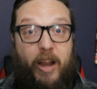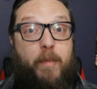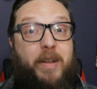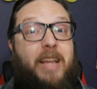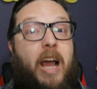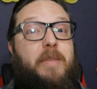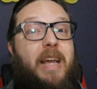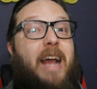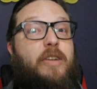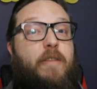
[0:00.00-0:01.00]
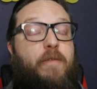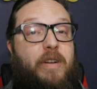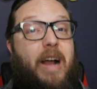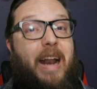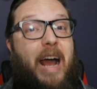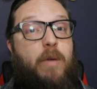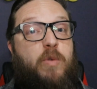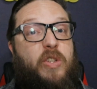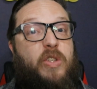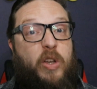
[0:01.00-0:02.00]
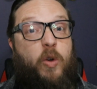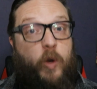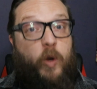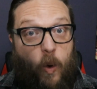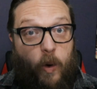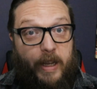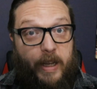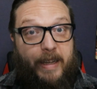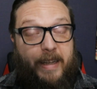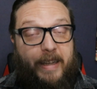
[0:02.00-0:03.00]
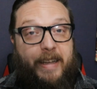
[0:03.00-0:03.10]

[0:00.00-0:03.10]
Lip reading: There have been times I actually forgot I was still recording,